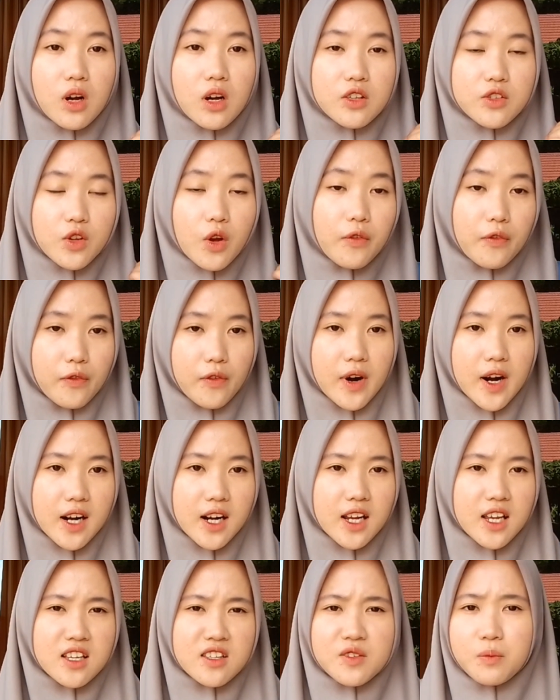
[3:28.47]
so
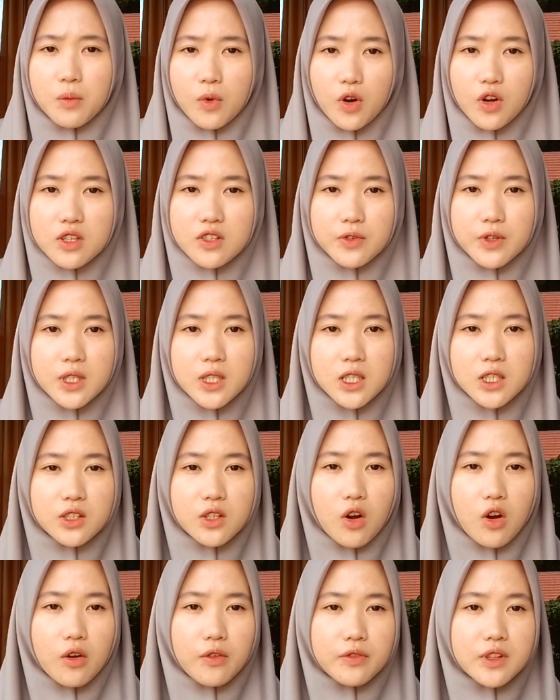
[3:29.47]
far as most readers
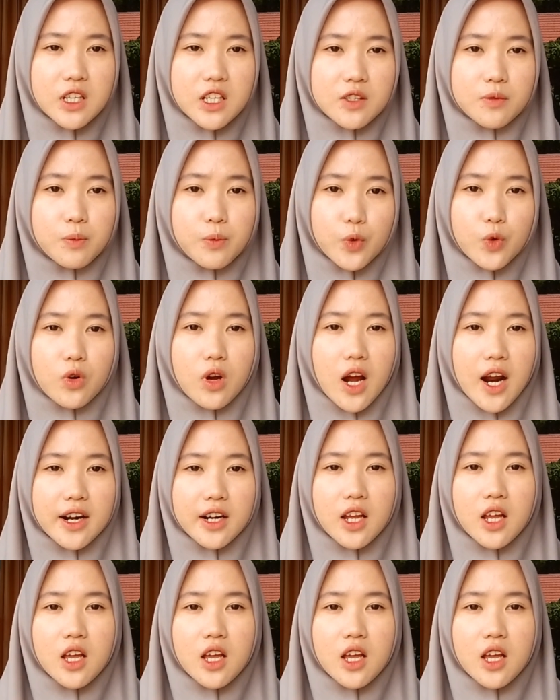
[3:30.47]
of this book are